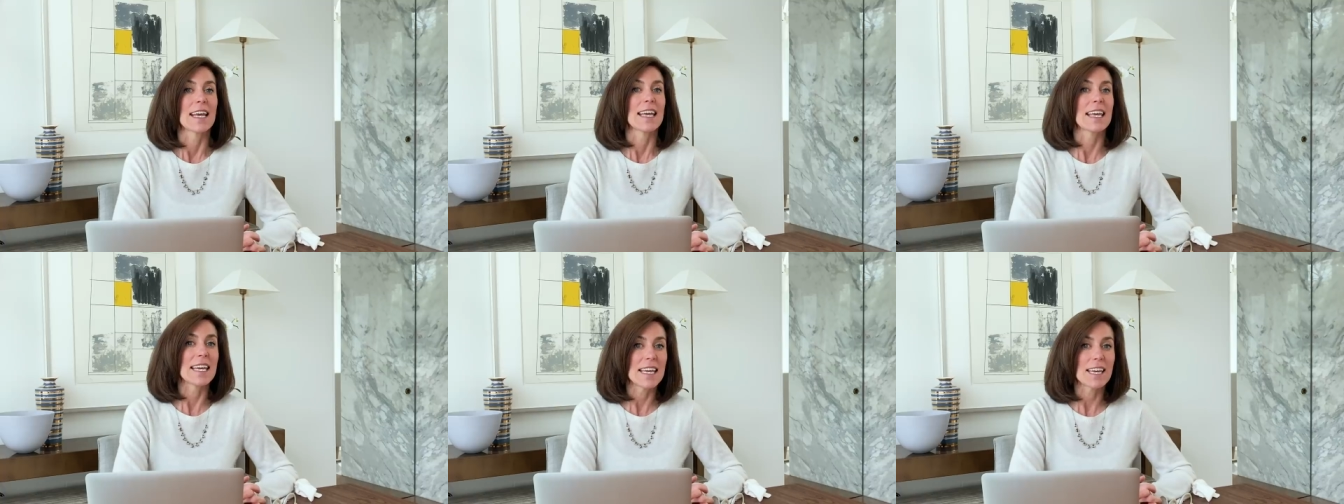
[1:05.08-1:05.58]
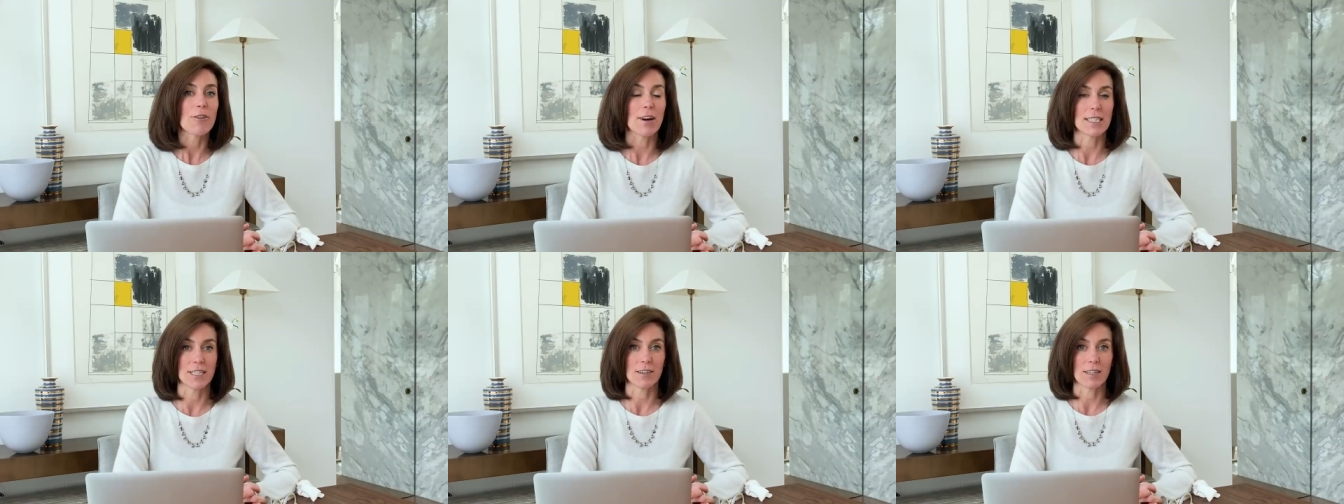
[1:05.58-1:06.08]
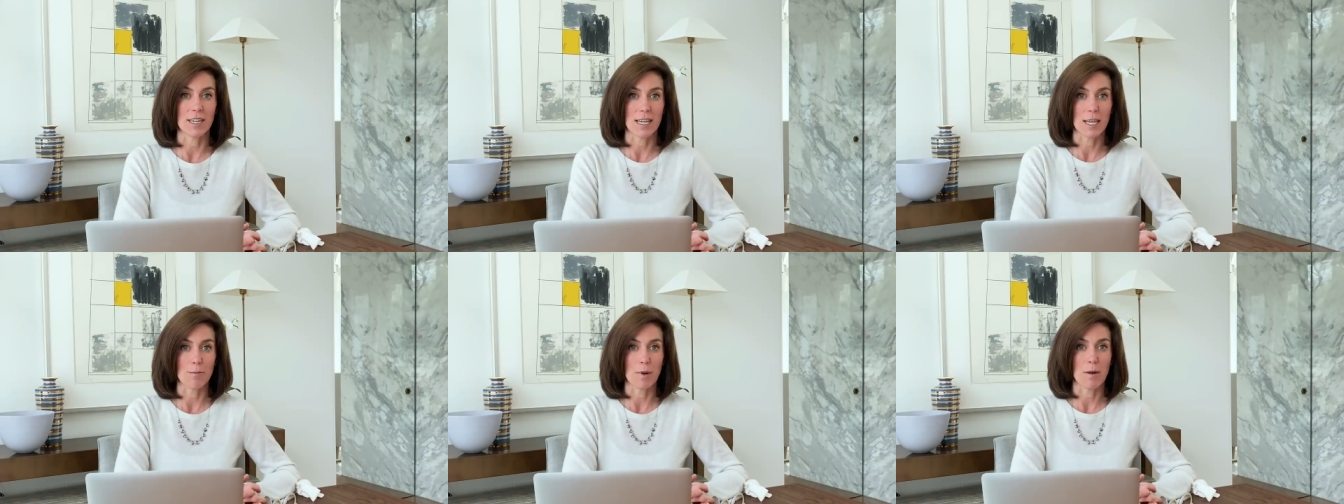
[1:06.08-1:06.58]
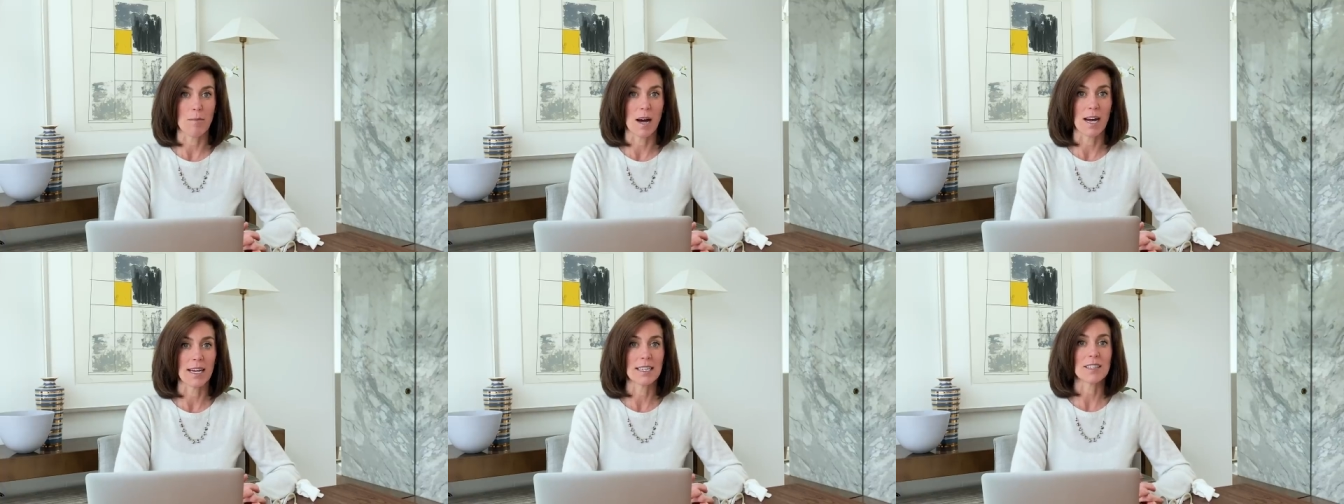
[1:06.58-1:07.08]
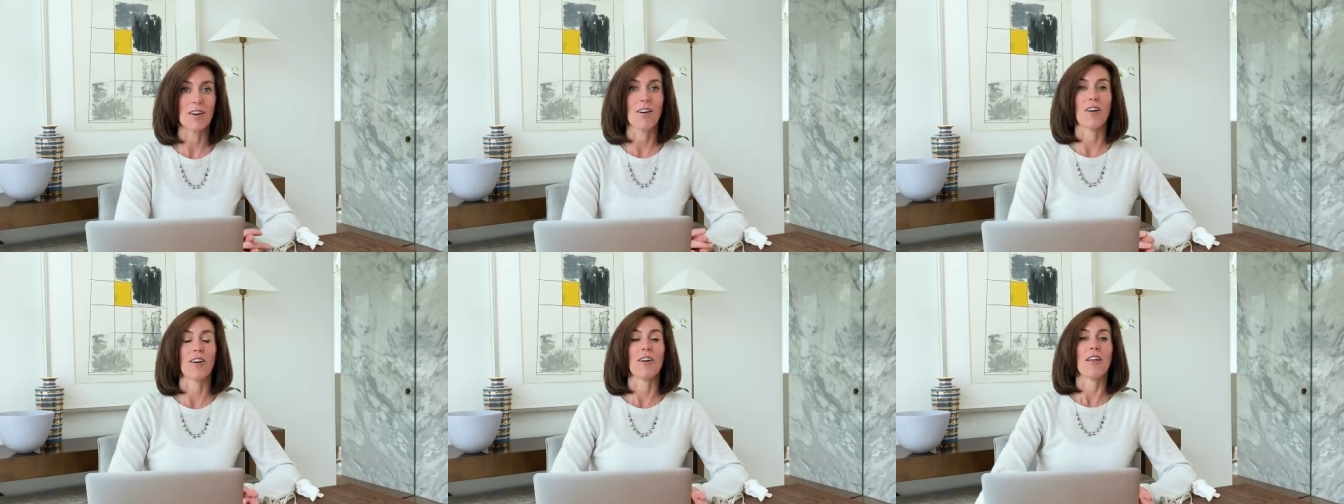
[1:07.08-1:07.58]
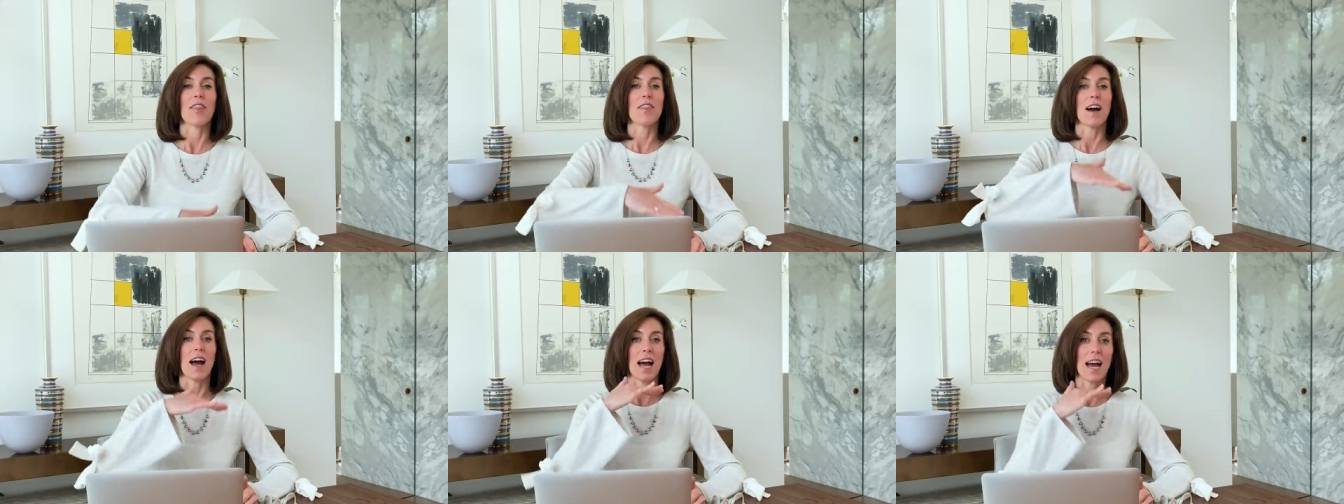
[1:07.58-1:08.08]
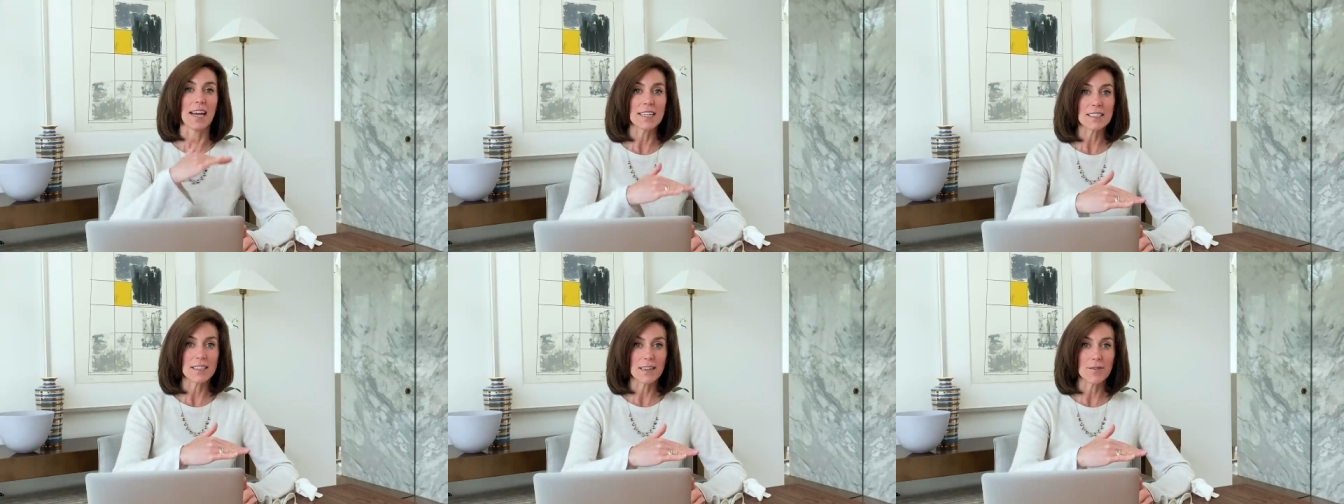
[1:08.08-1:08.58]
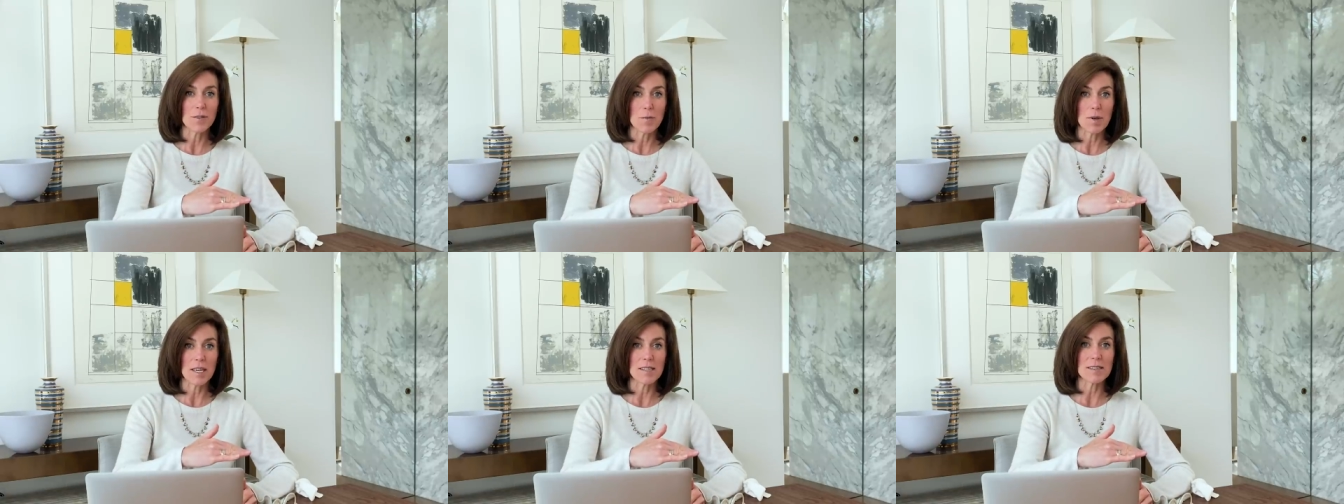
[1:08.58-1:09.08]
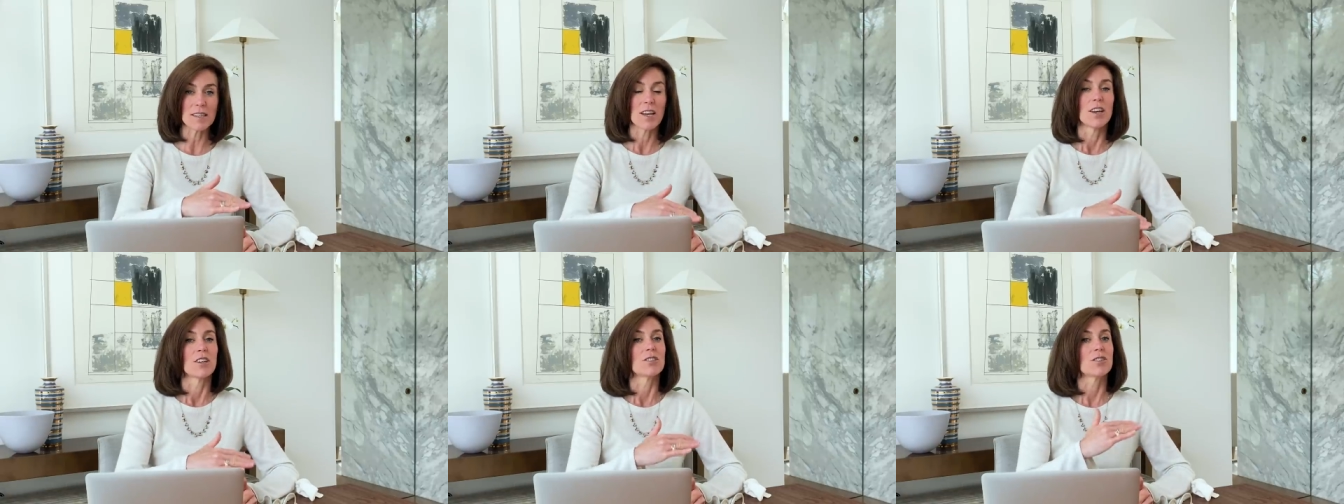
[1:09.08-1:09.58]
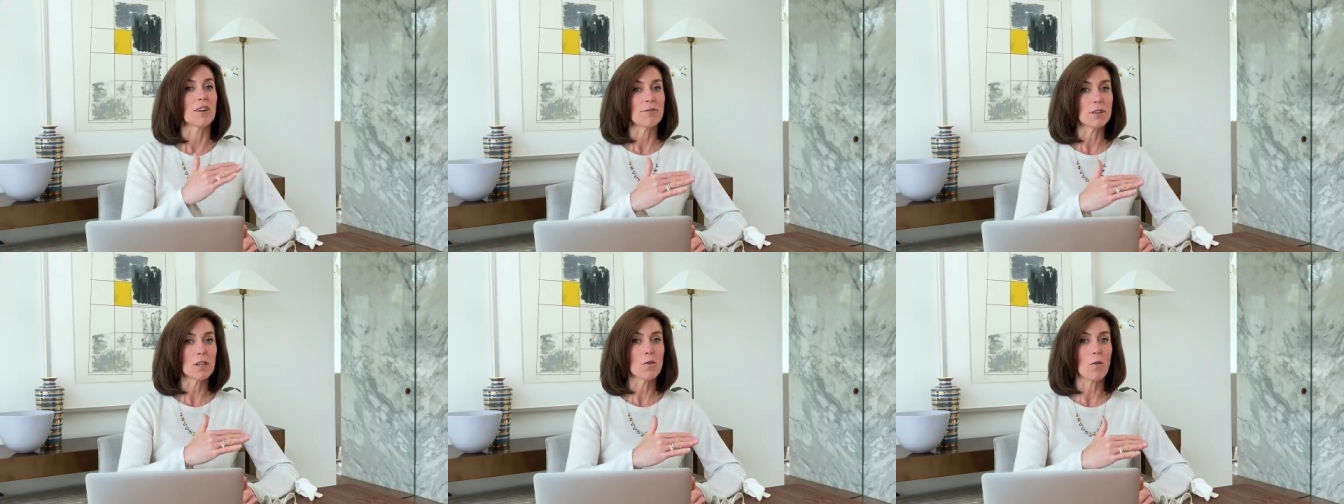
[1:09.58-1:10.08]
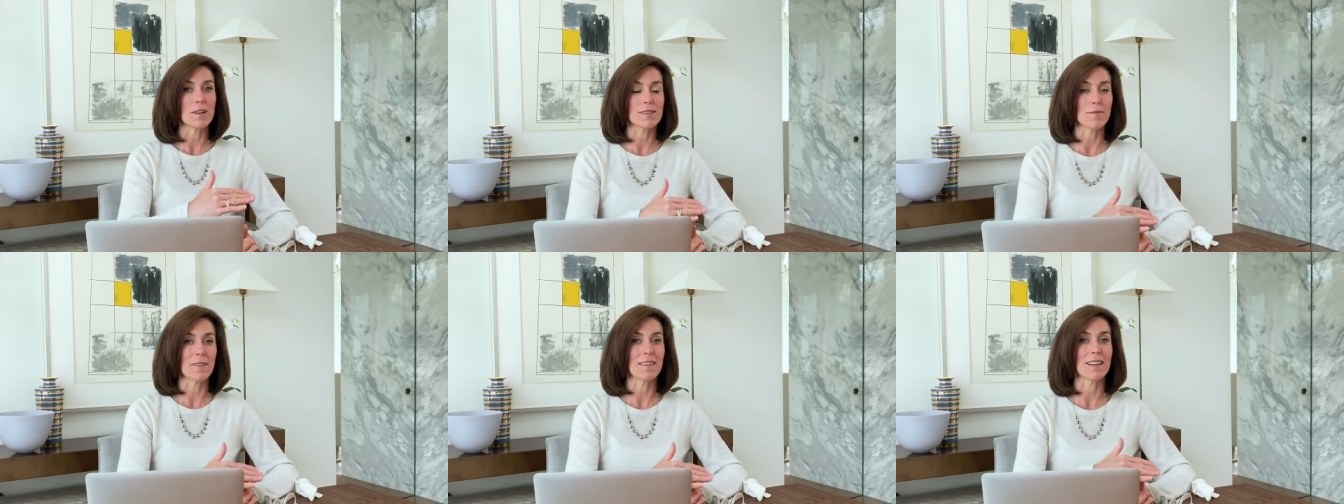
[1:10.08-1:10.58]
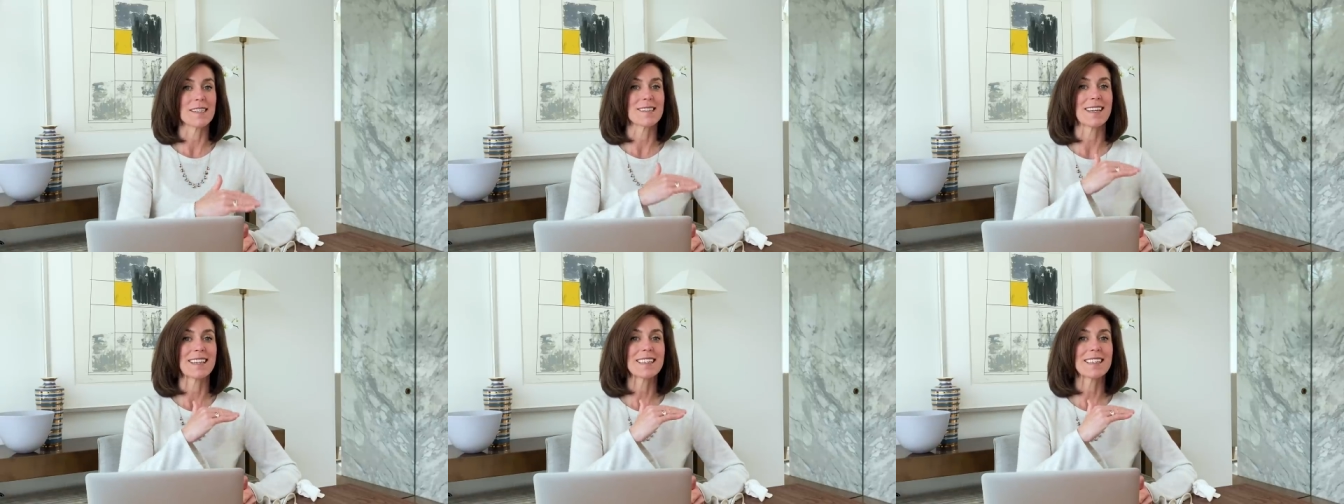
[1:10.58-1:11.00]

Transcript: Key criteria to keep in mind are the height of the piece. Generally, you want something that is at